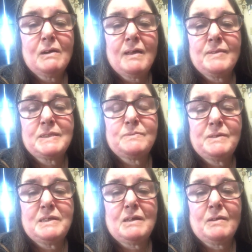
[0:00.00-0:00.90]
on this
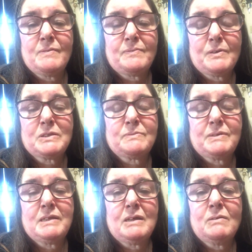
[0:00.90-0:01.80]
video, on the first
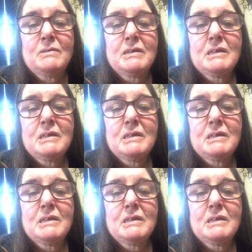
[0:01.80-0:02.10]
video,